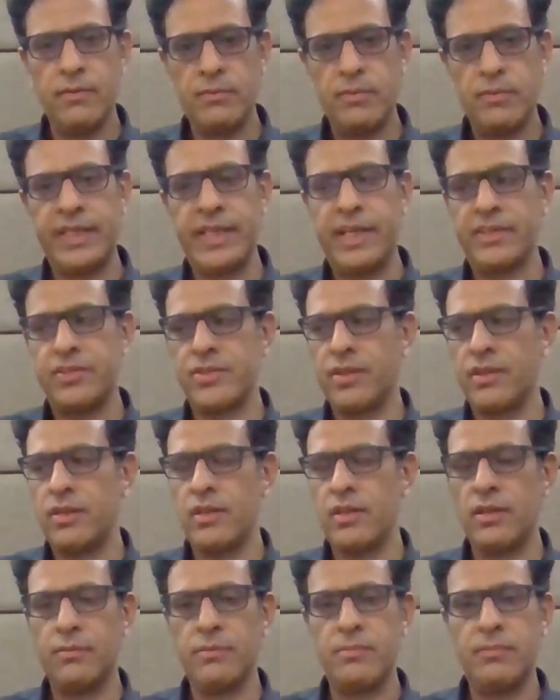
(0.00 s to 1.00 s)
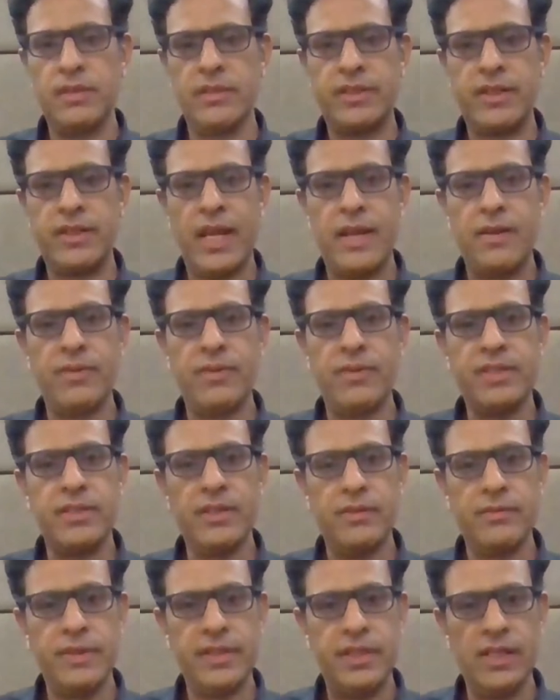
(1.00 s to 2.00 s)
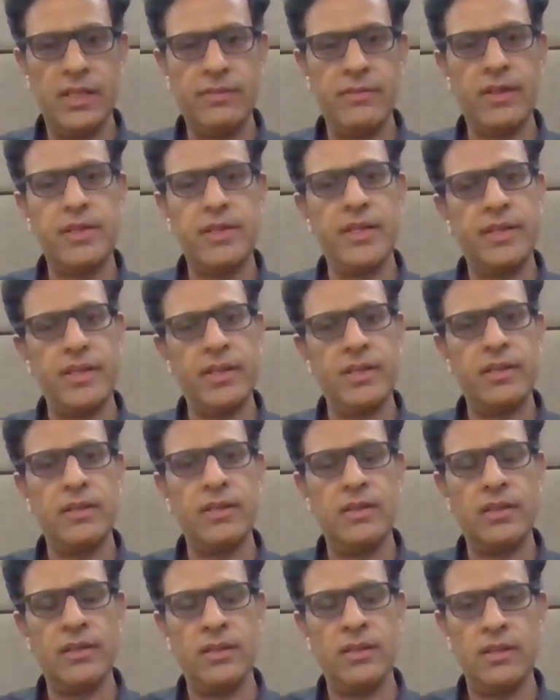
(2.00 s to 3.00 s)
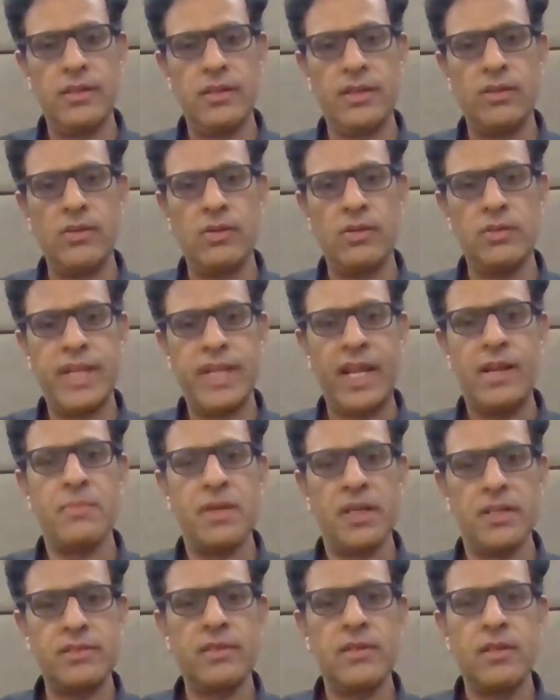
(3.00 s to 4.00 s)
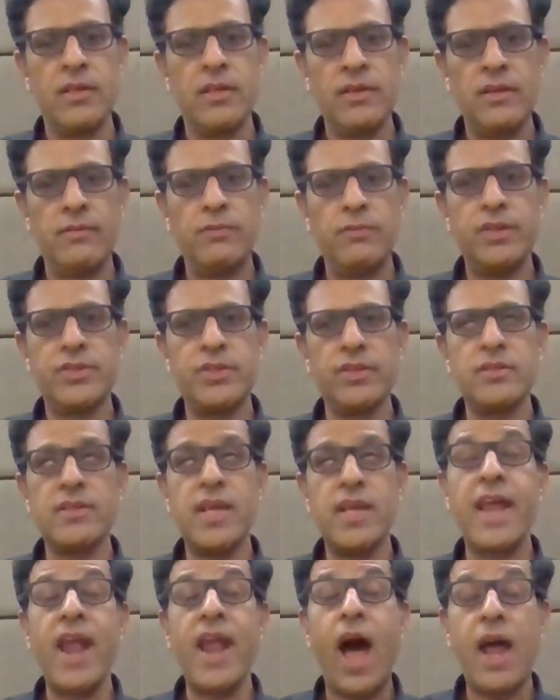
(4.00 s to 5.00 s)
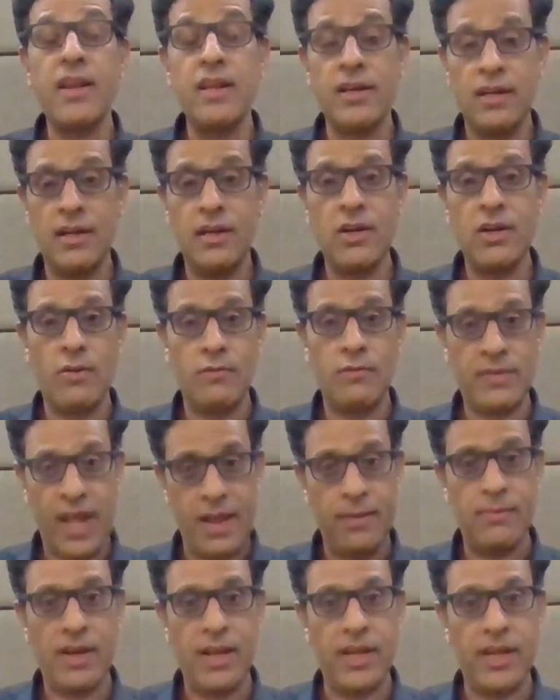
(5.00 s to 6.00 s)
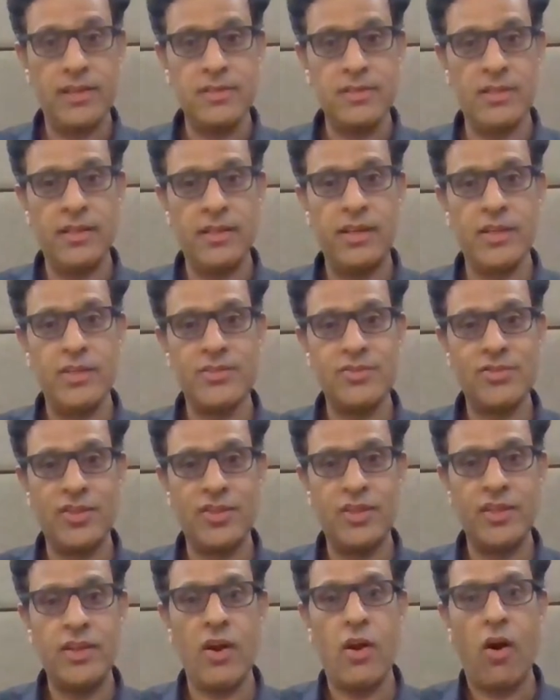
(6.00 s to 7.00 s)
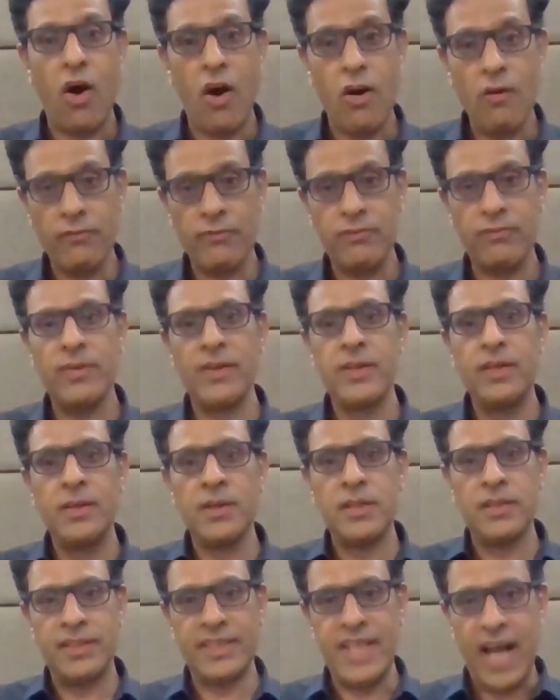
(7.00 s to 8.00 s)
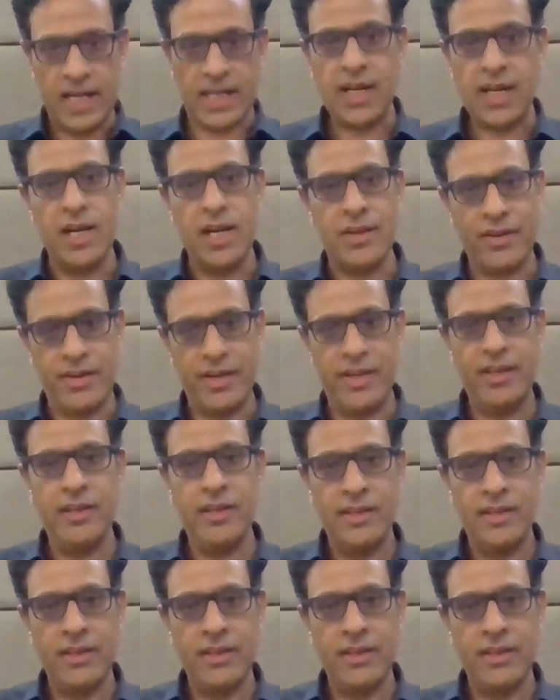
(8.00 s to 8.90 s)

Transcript: by the external time, we delivered it in 10 months, which is an unheard of timelines in the history of that country.